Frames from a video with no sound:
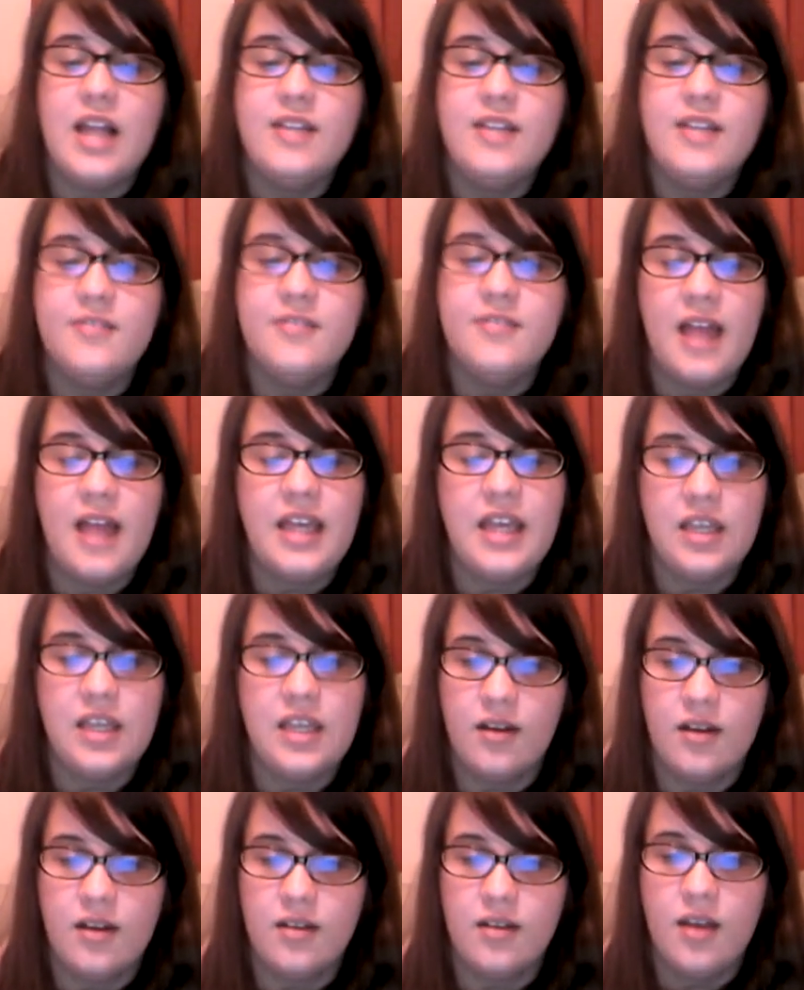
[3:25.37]
Flagg
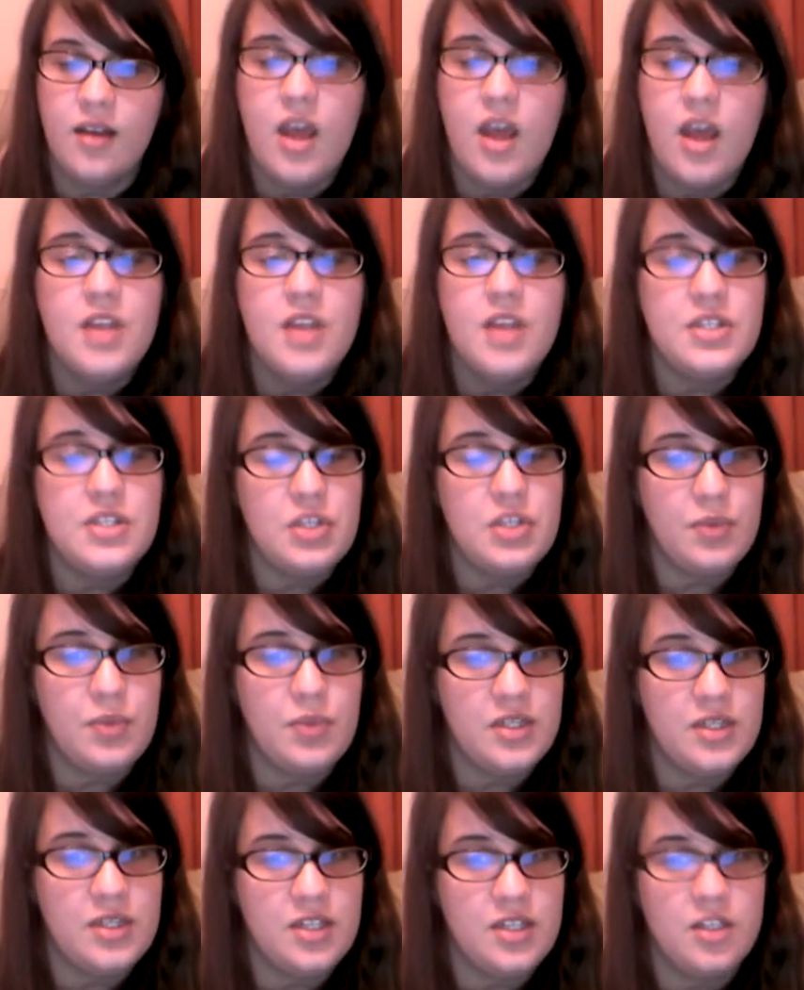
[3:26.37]
Young, the
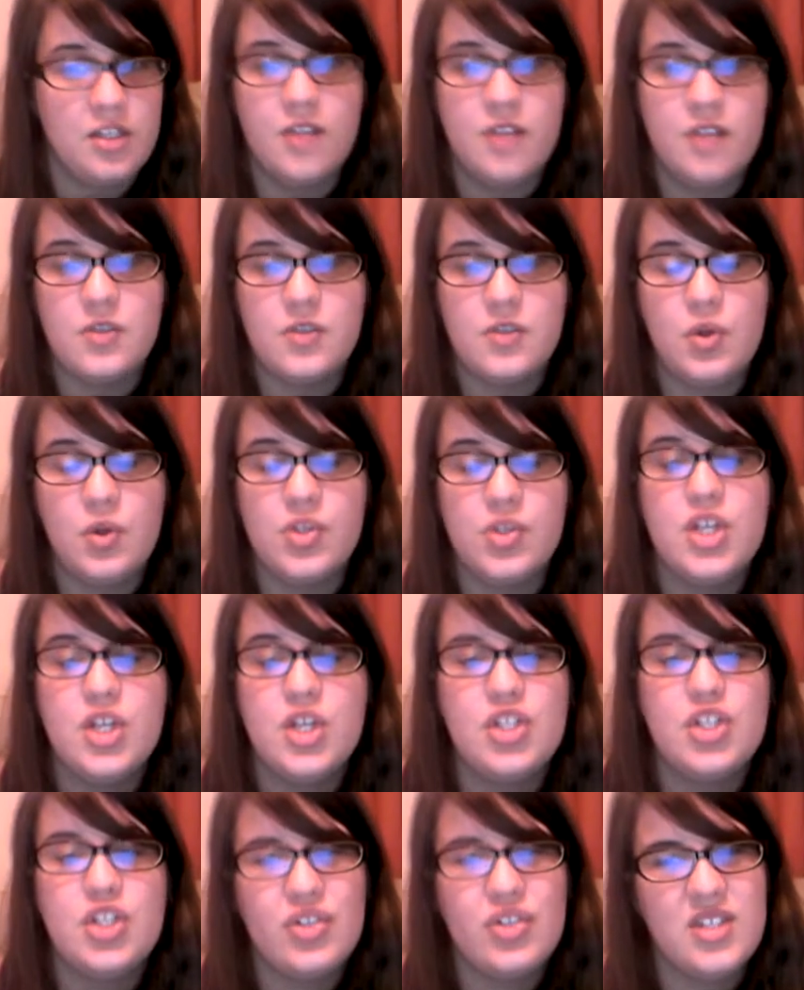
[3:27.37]
superintendent of schools,
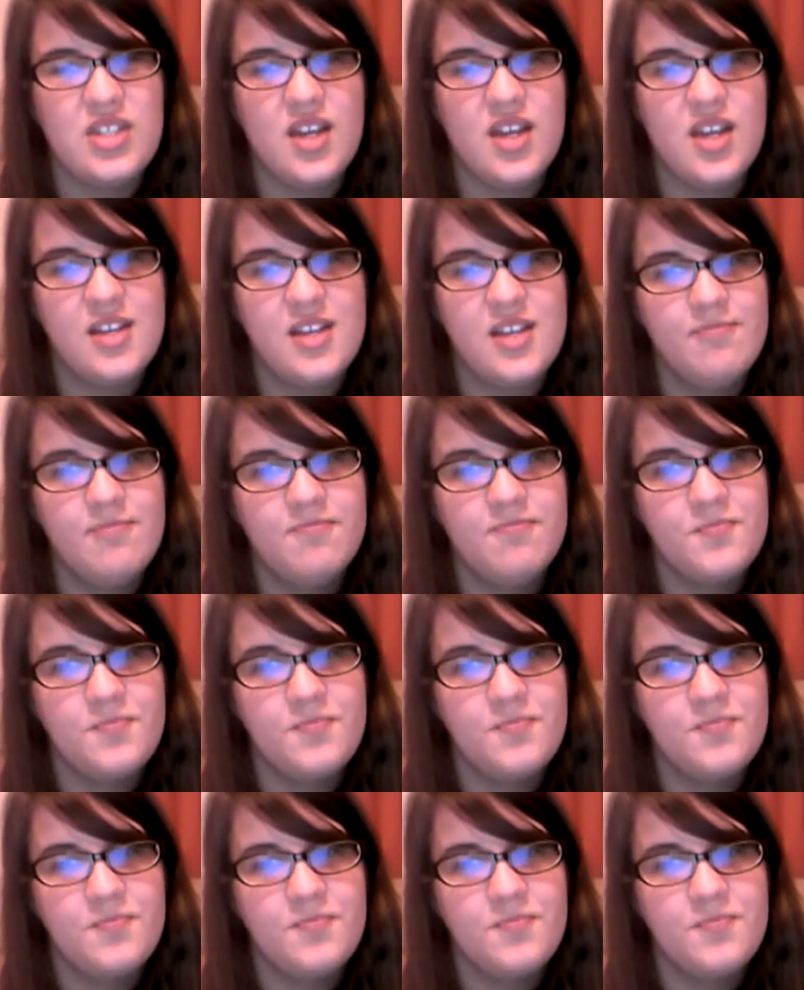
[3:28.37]
to resign.